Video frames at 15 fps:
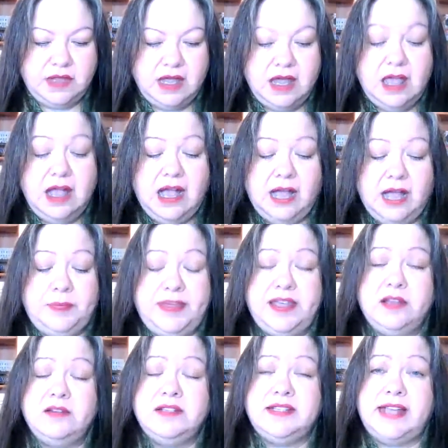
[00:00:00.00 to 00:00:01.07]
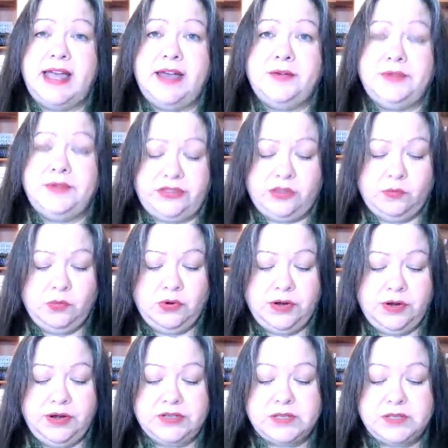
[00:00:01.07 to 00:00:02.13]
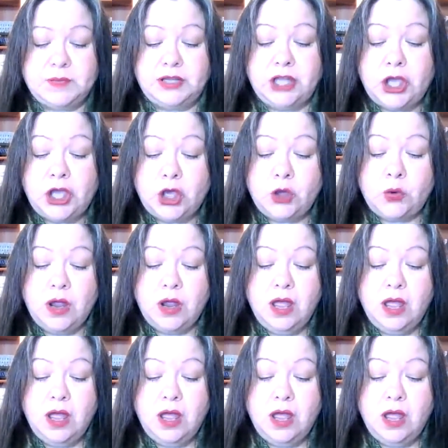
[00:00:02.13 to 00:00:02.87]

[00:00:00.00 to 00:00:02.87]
I peered down at the mourners below,